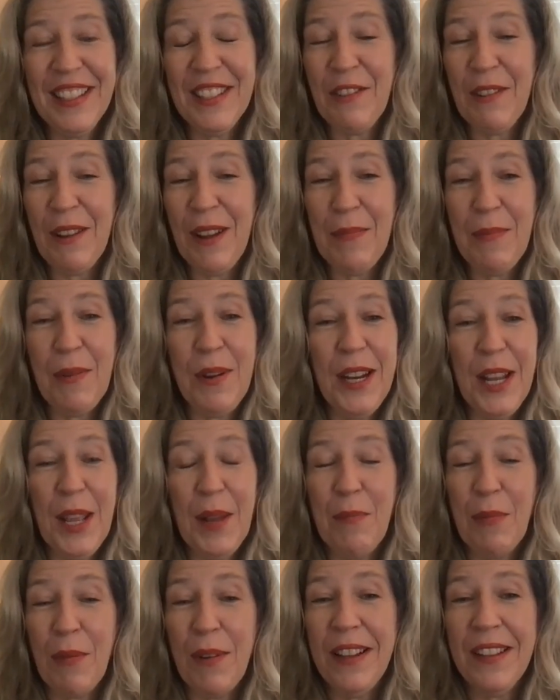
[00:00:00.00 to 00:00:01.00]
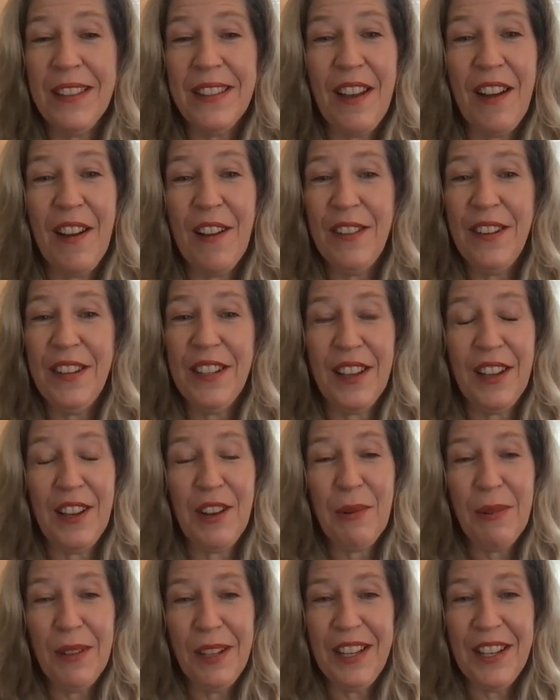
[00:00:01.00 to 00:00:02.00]
a great point. It brings our
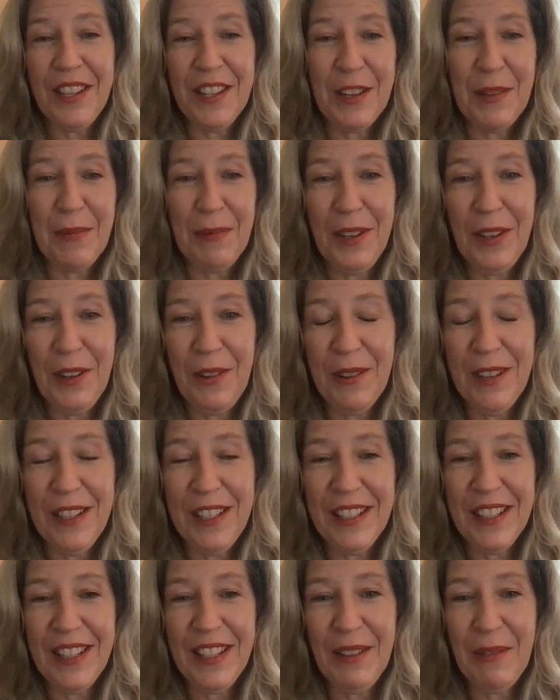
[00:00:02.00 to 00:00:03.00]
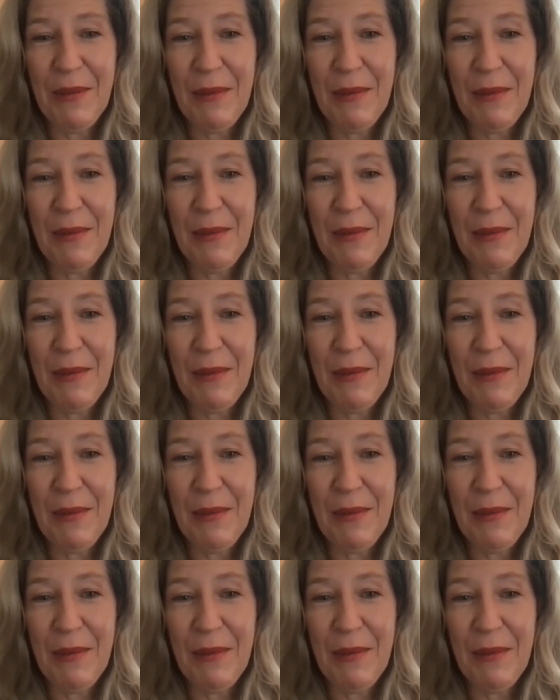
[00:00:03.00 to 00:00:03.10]
entire relationship into question